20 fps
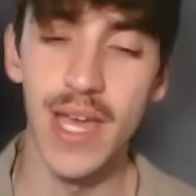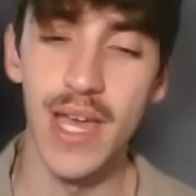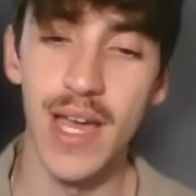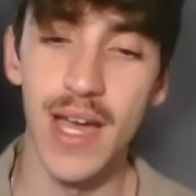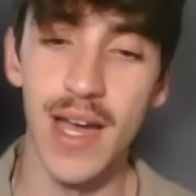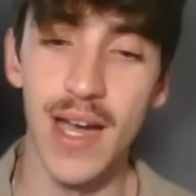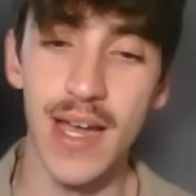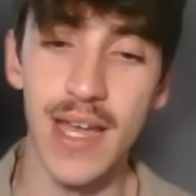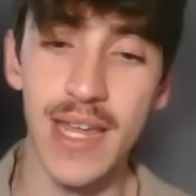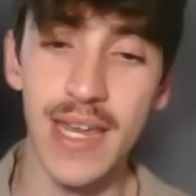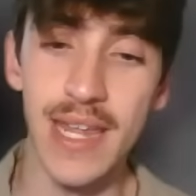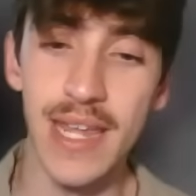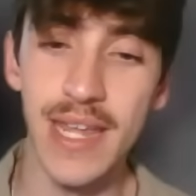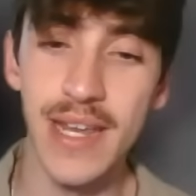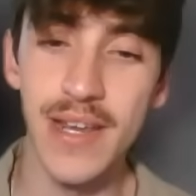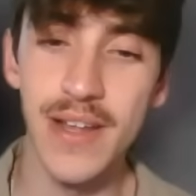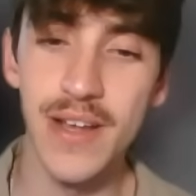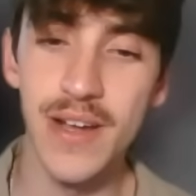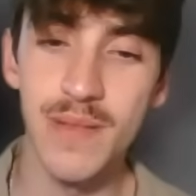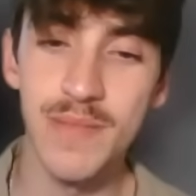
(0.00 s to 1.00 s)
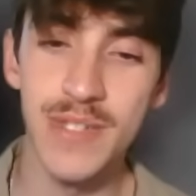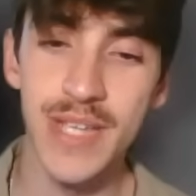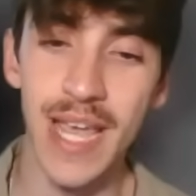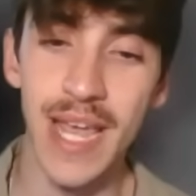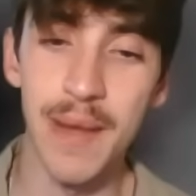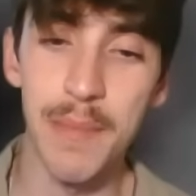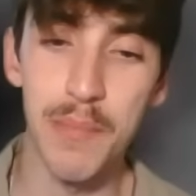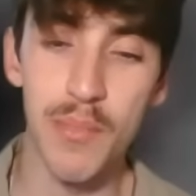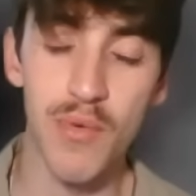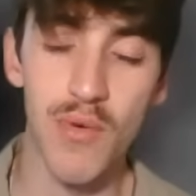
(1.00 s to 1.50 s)
And in comes
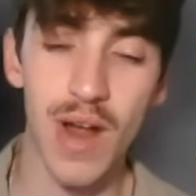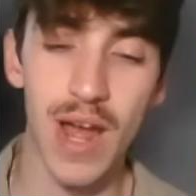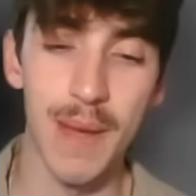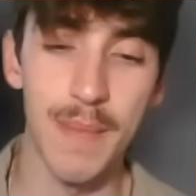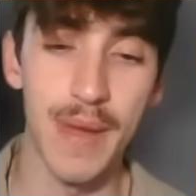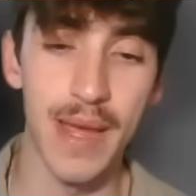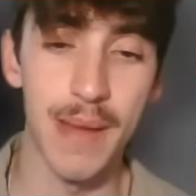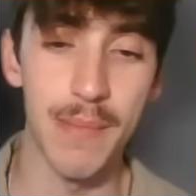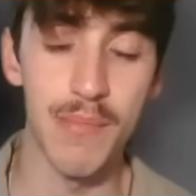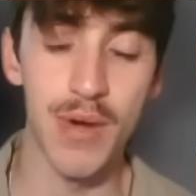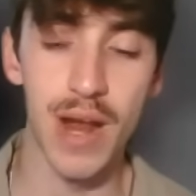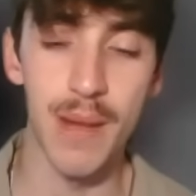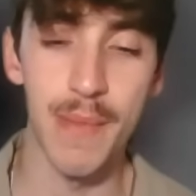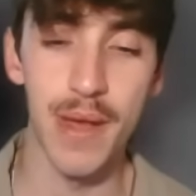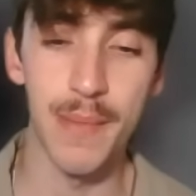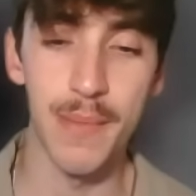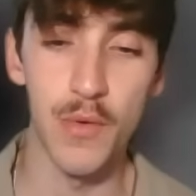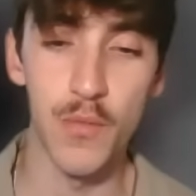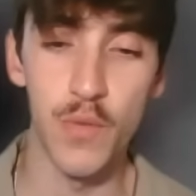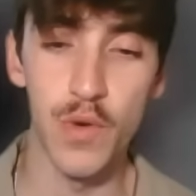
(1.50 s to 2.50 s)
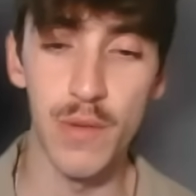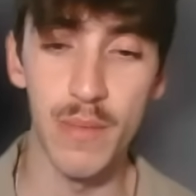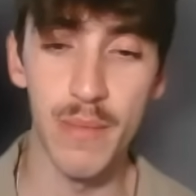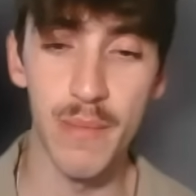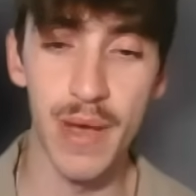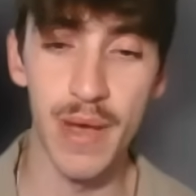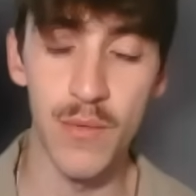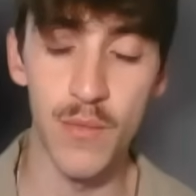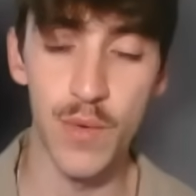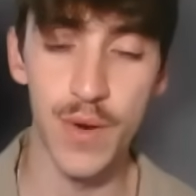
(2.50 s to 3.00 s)
a Primeape. Primeape will be
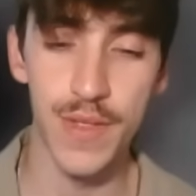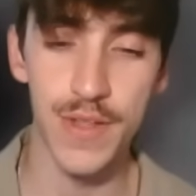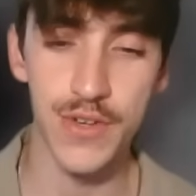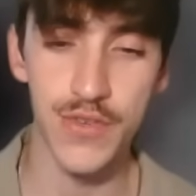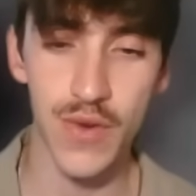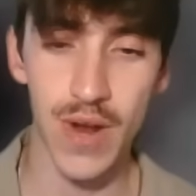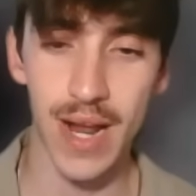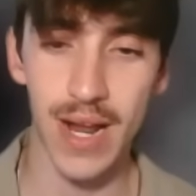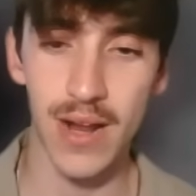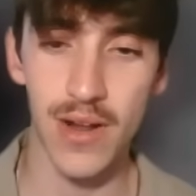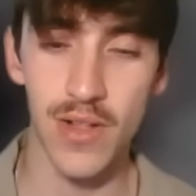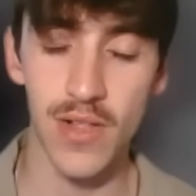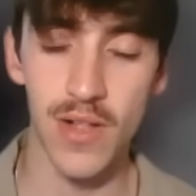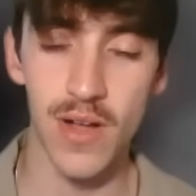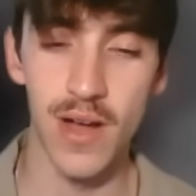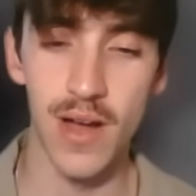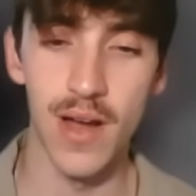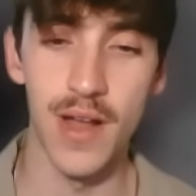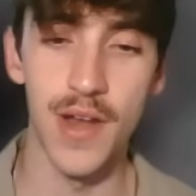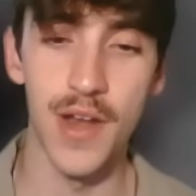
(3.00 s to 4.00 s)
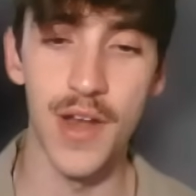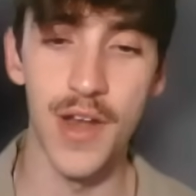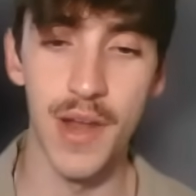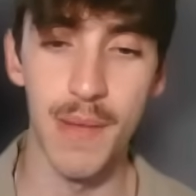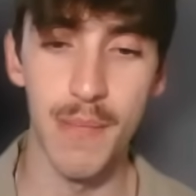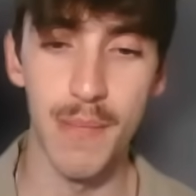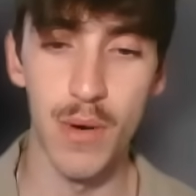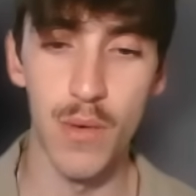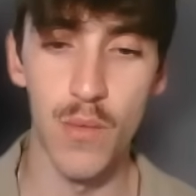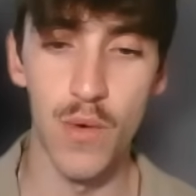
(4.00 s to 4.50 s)
met with Dragon Claw
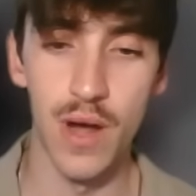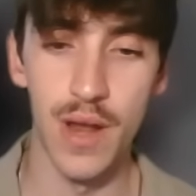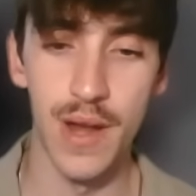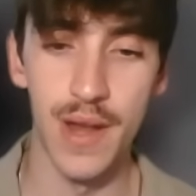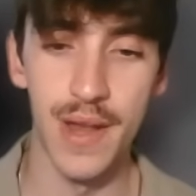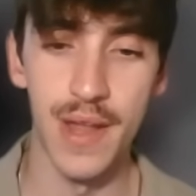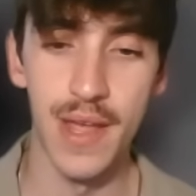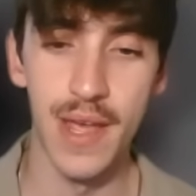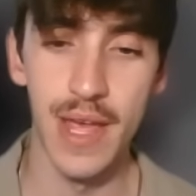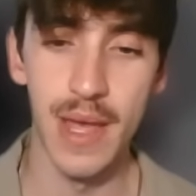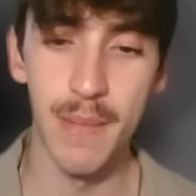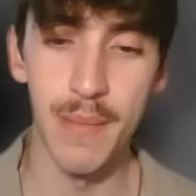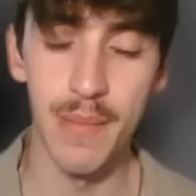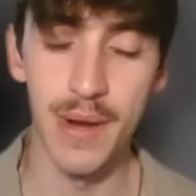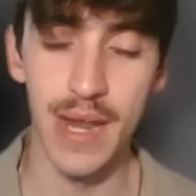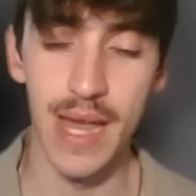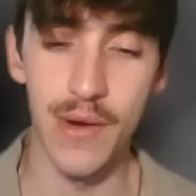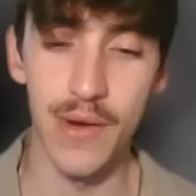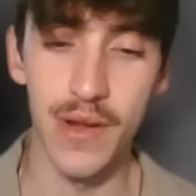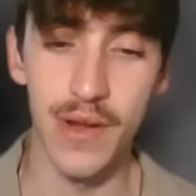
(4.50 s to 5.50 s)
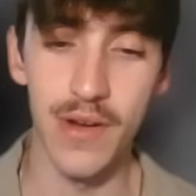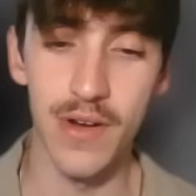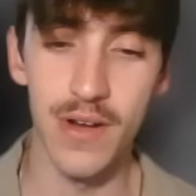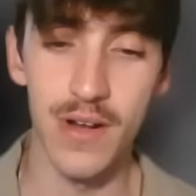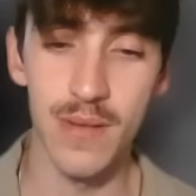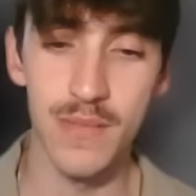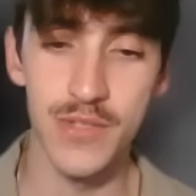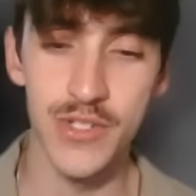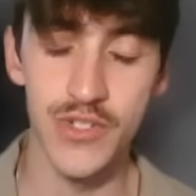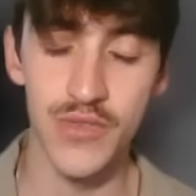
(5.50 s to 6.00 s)
number 1, but now here
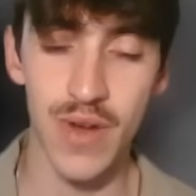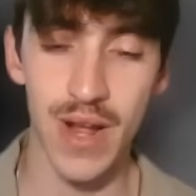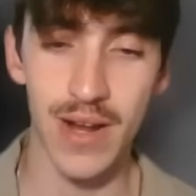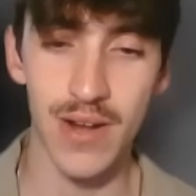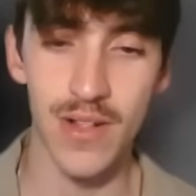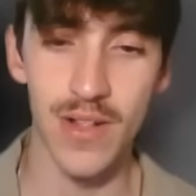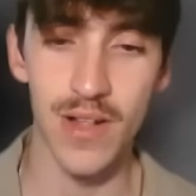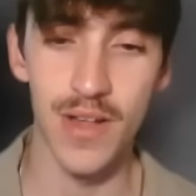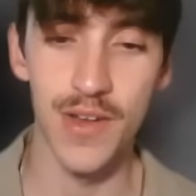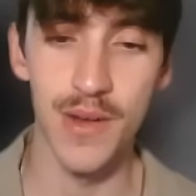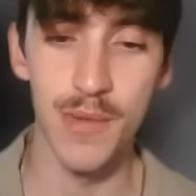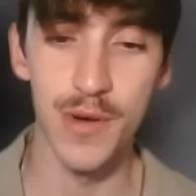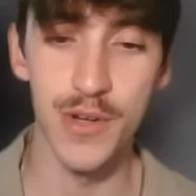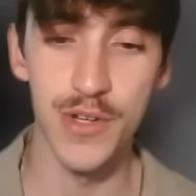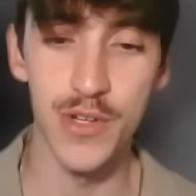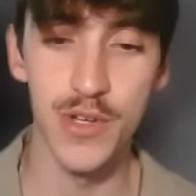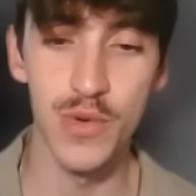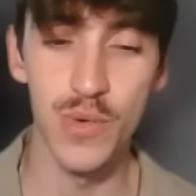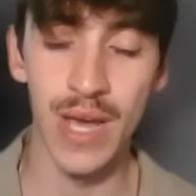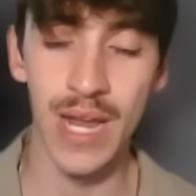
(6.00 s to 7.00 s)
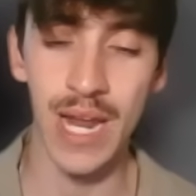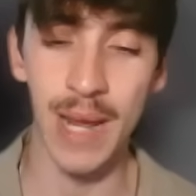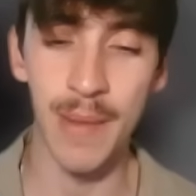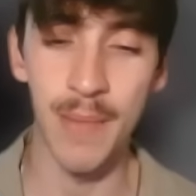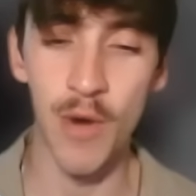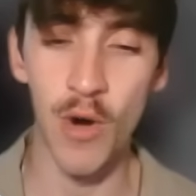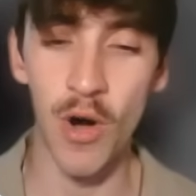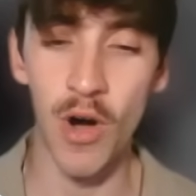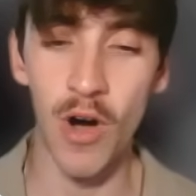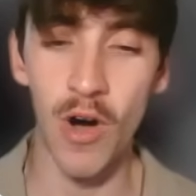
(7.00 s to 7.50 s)
comes Dragon Claw number 2, and I'm
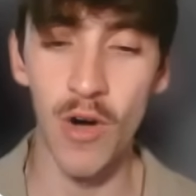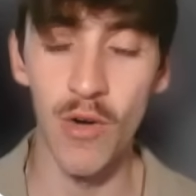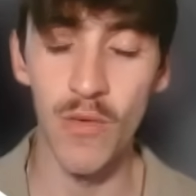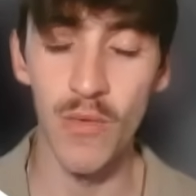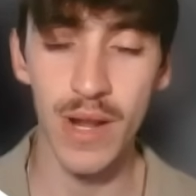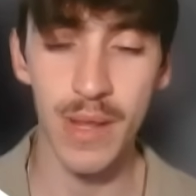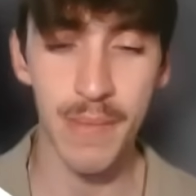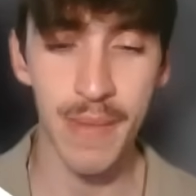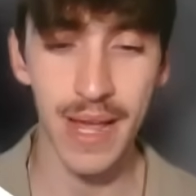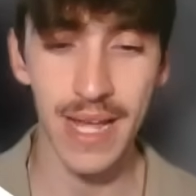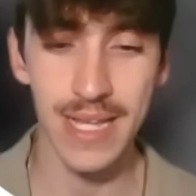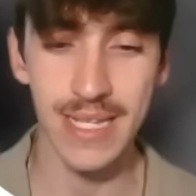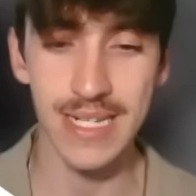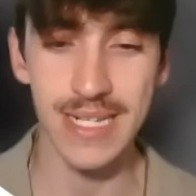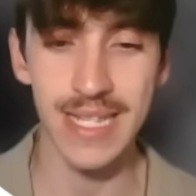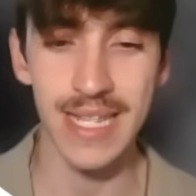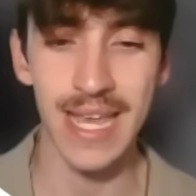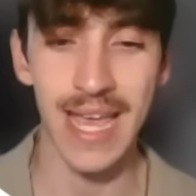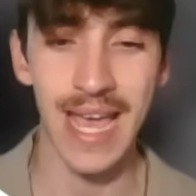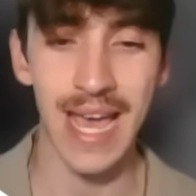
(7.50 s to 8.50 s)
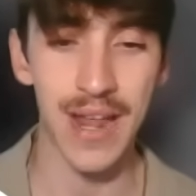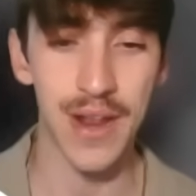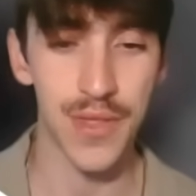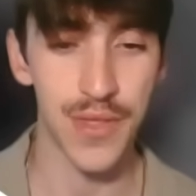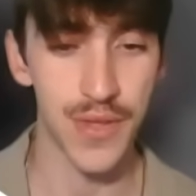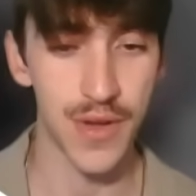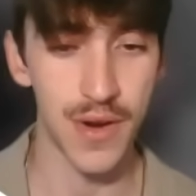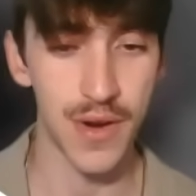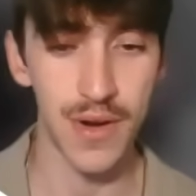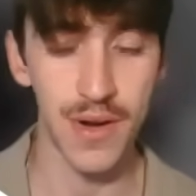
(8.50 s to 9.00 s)
already basically at a
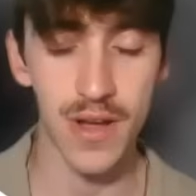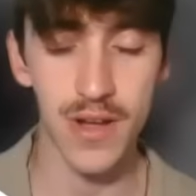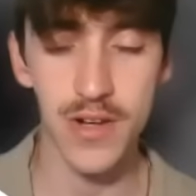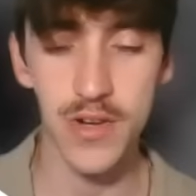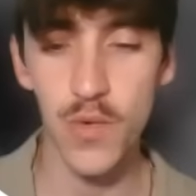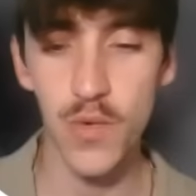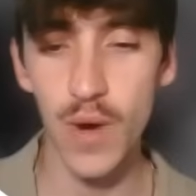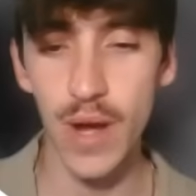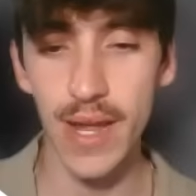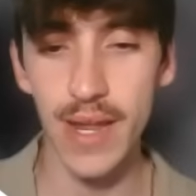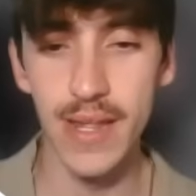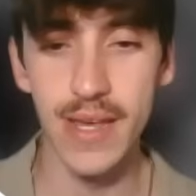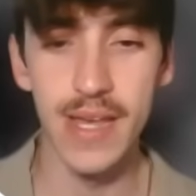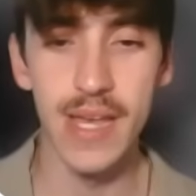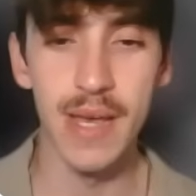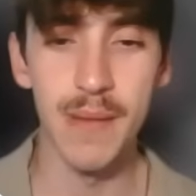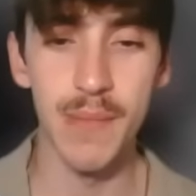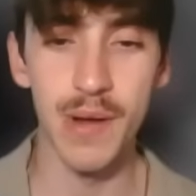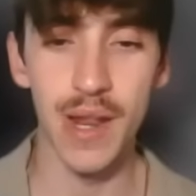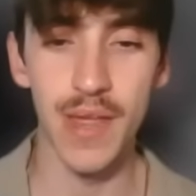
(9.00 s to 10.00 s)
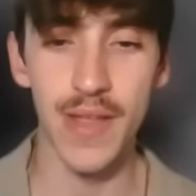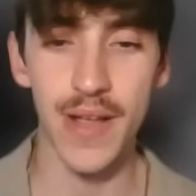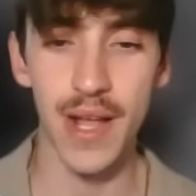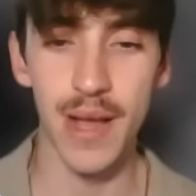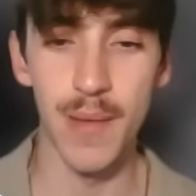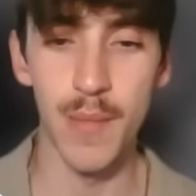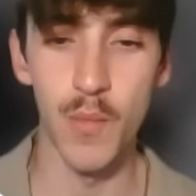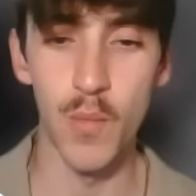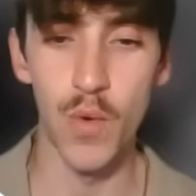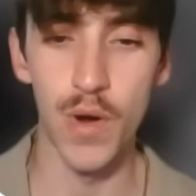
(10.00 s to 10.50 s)
third. Not quite, but I think
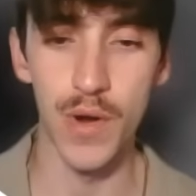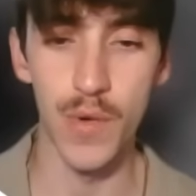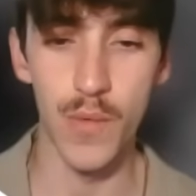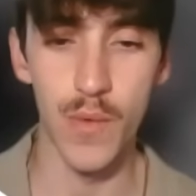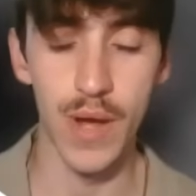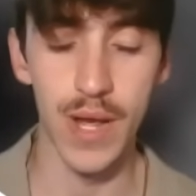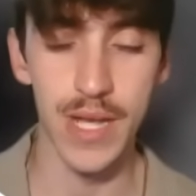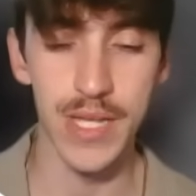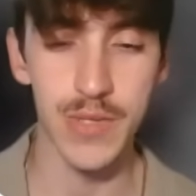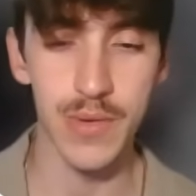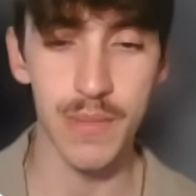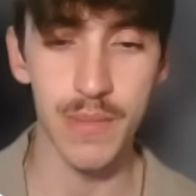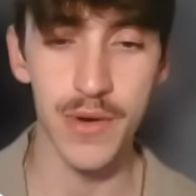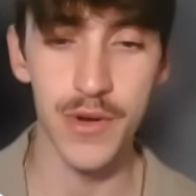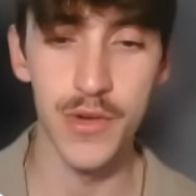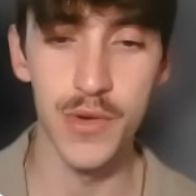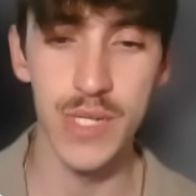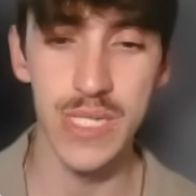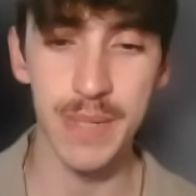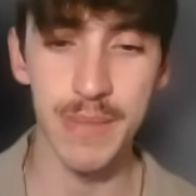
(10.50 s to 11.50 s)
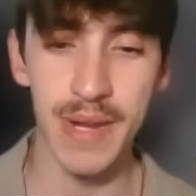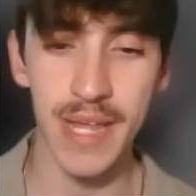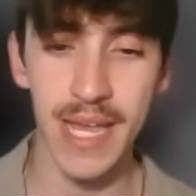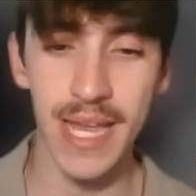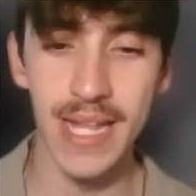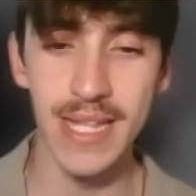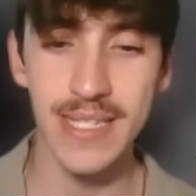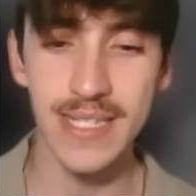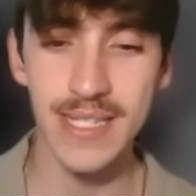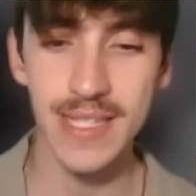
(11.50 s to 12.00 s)
I'm 1 away. So what I'm going to do is I'm going to
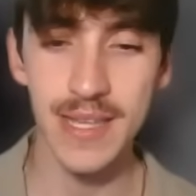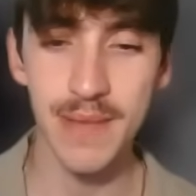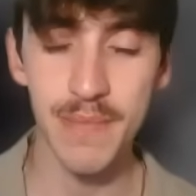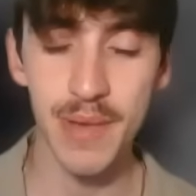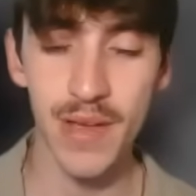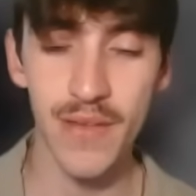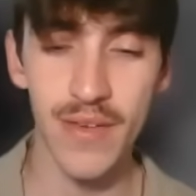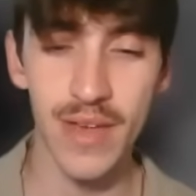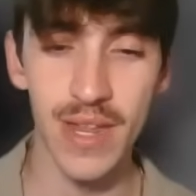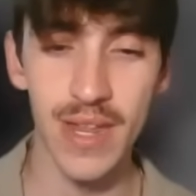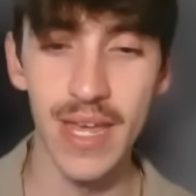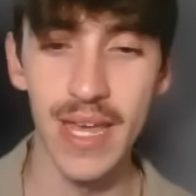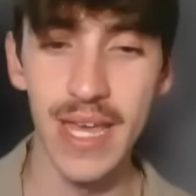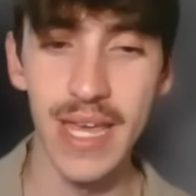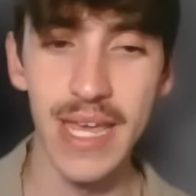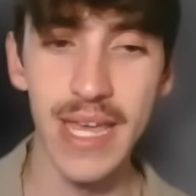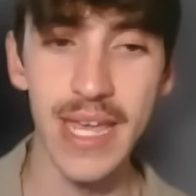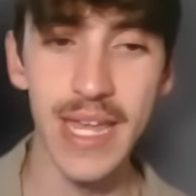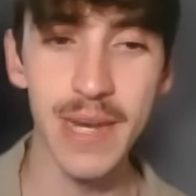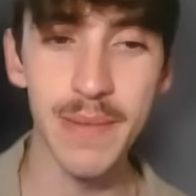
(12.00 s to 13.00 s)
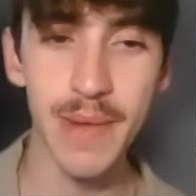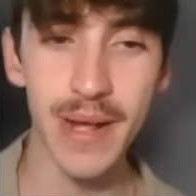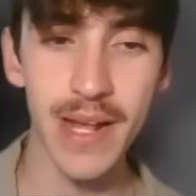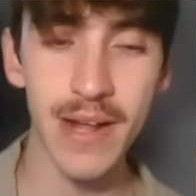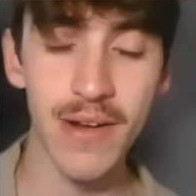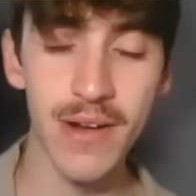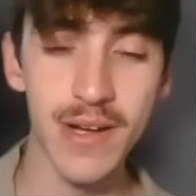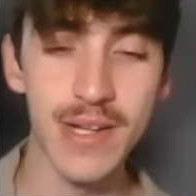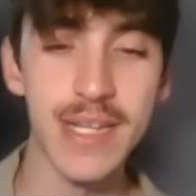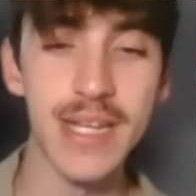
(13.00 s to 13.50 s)
instantly pivot into my
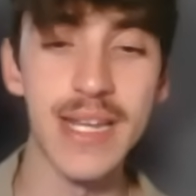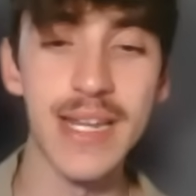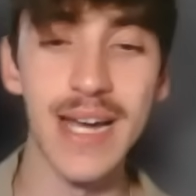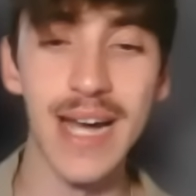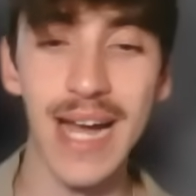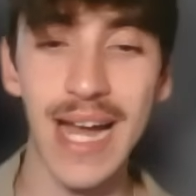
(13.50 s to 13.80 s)
Giratina.